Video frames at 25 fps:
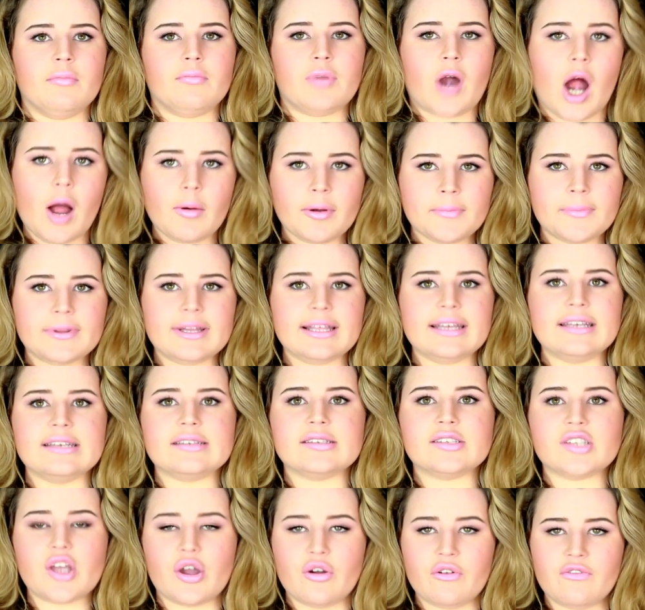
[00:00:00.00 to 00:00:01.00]
probably
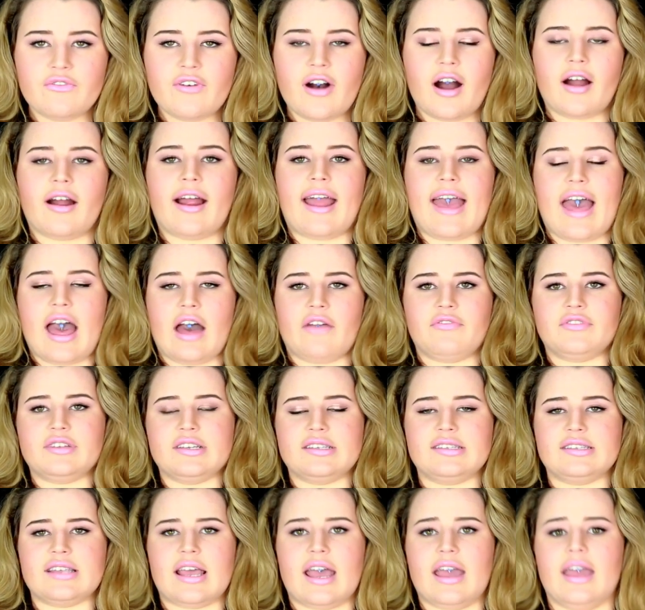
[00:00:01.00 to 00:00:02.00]
so far, I have
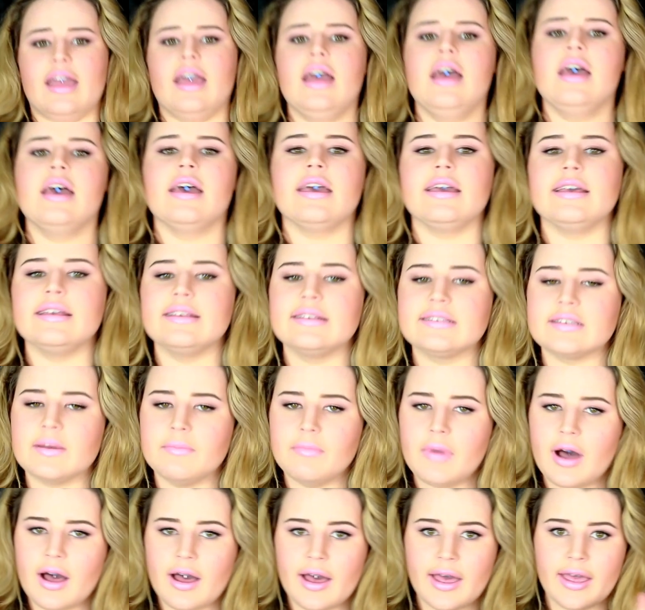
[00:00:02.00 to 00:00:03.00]
to say, is
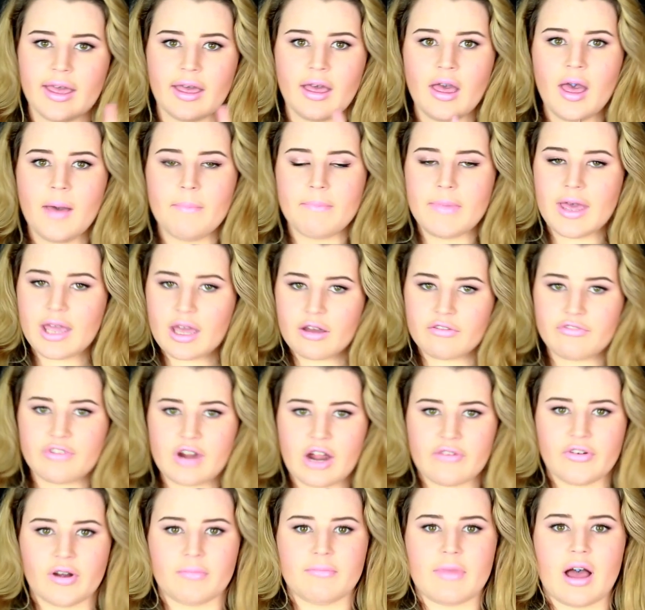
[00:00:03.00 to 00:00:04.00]
my Makeup
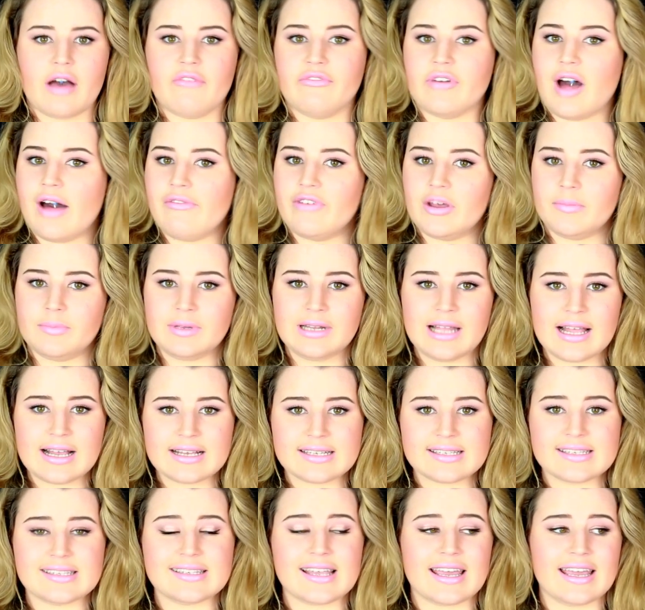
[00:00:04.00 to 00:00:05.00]
Forever Matte Velvet
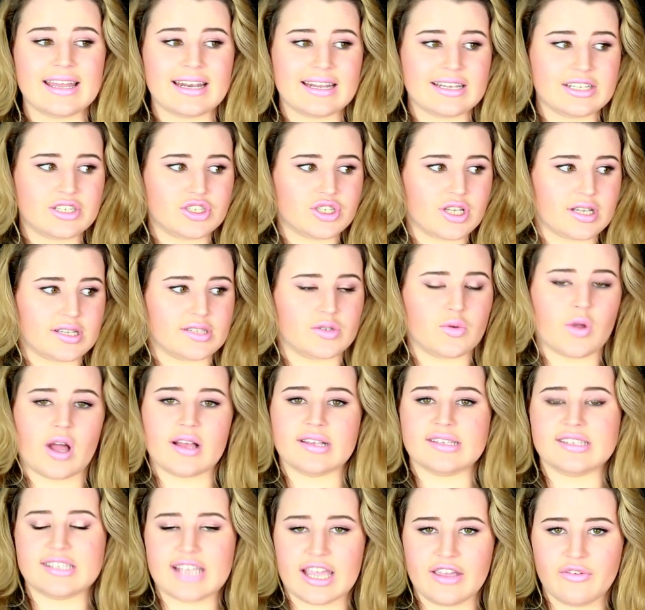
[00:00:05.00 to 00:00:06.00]
Plus. It is just
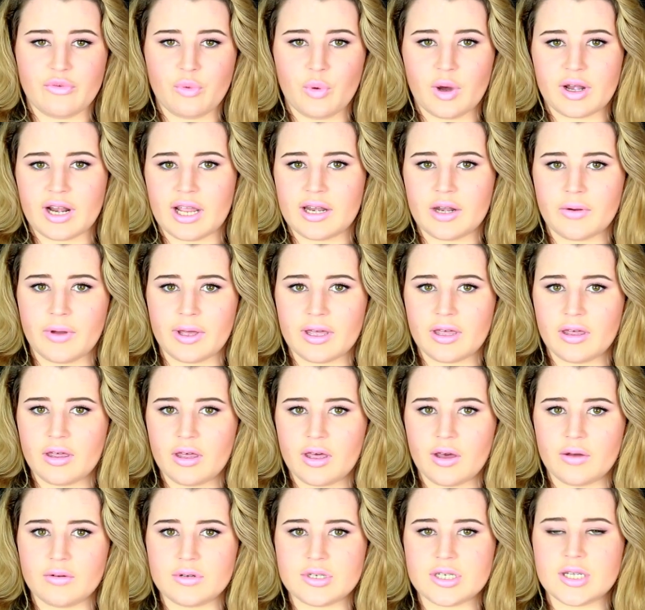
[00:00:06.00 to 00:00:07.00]
a safe one I know I
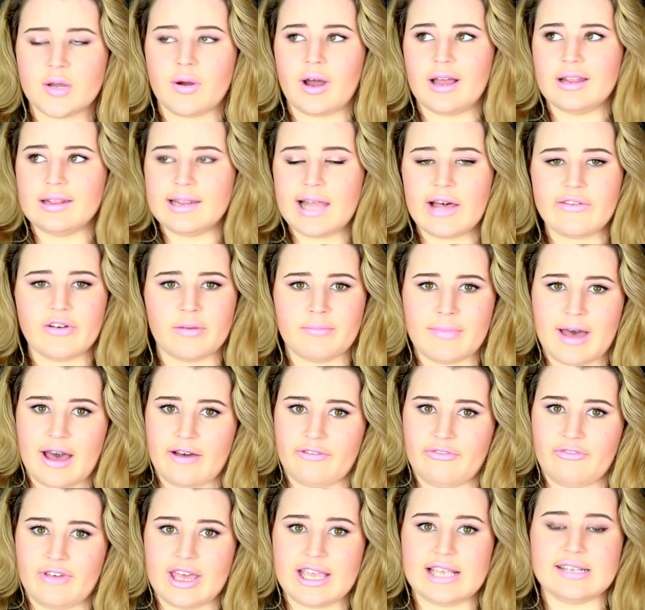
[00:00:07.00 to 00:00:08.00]
can go to. I love a
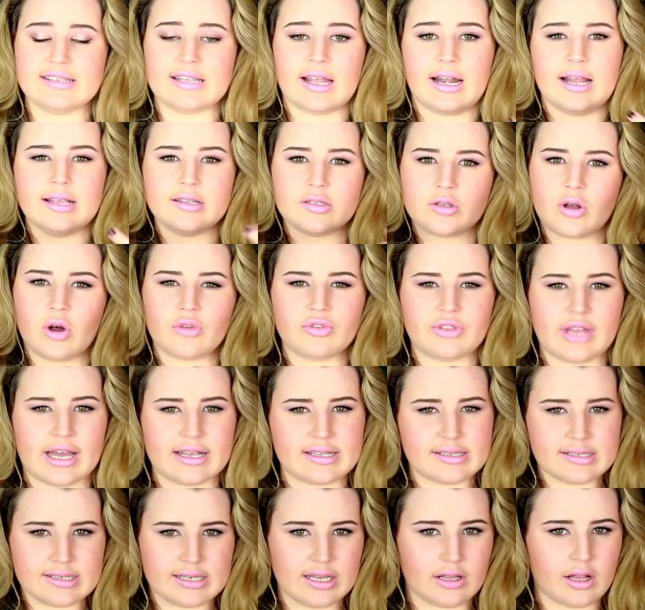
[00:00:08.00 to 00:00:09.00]
matte face, and it's got
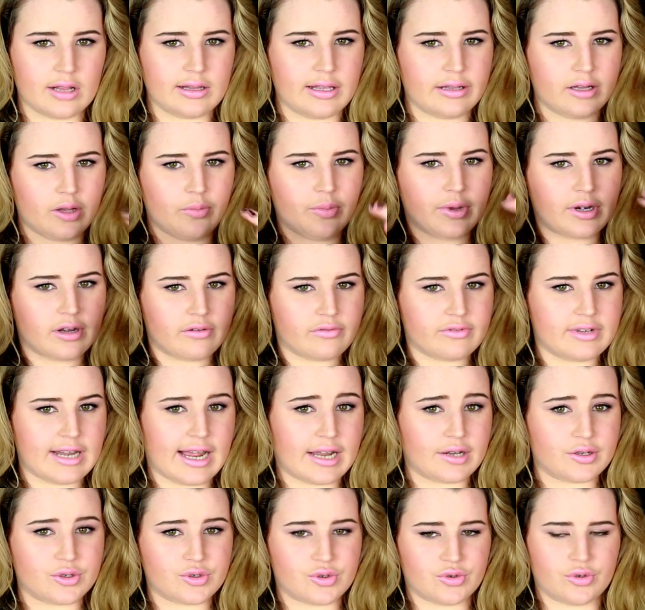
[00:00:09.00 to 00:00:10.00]
that still a little bit of
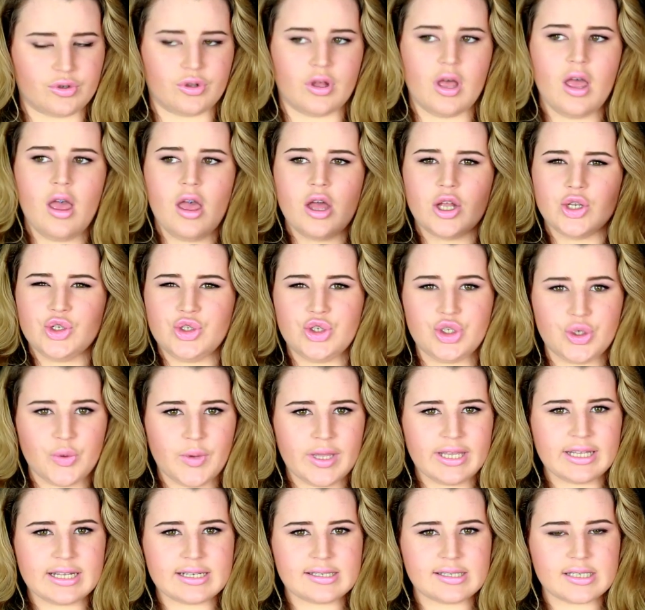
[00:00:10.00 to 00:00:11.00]
natural
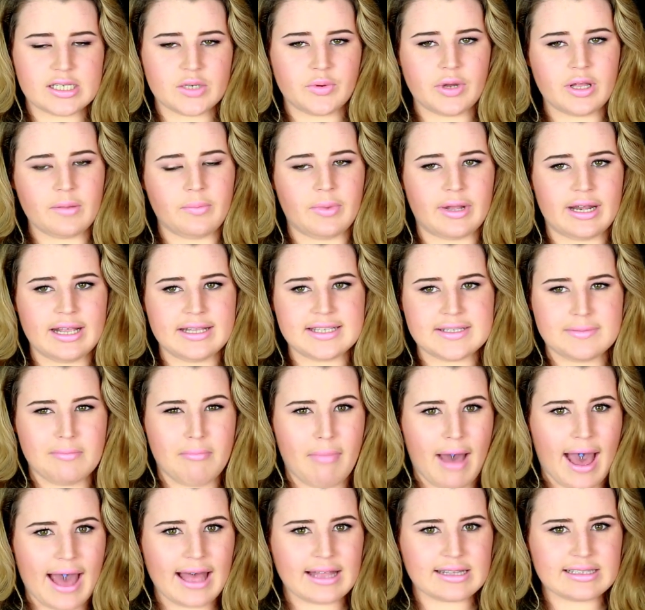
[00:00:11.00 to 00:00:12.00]
dewiness to it, but it's
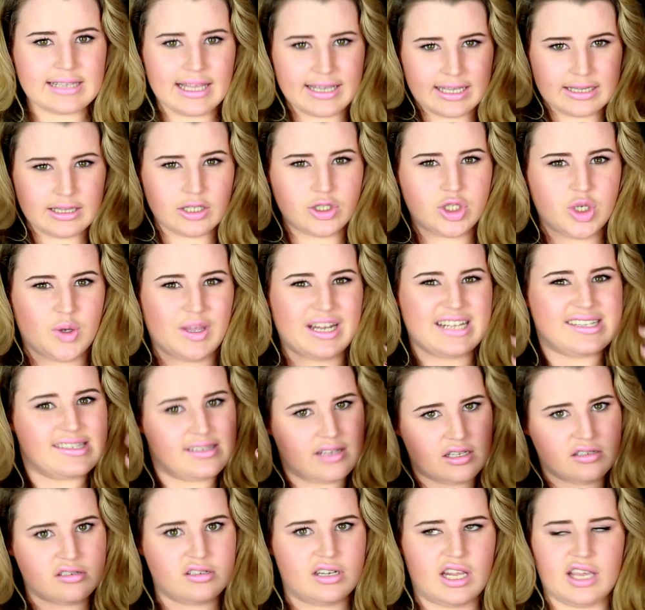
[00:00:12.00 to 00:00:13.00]
matte, like the
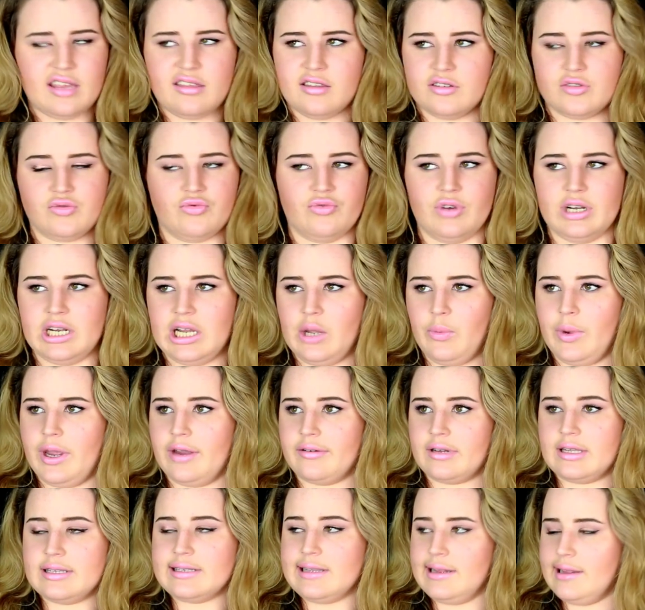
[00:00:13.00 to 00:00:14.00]
dewiness is underneath. It's really
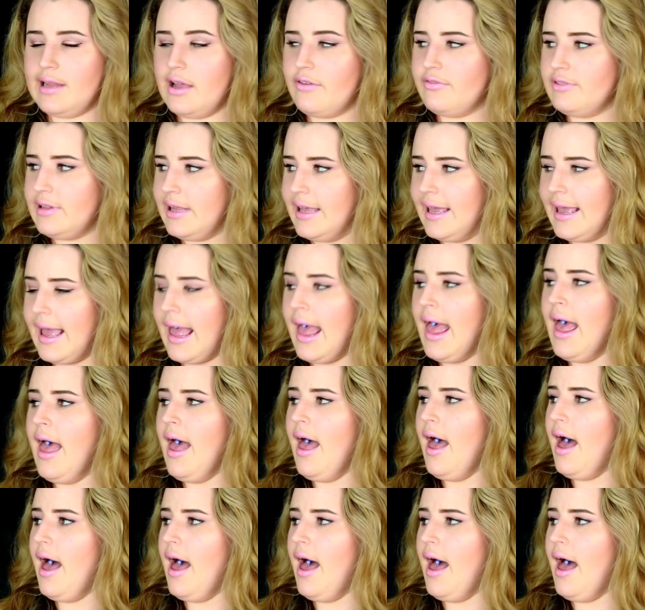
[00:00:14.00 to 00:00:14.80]
weird. It's lovely.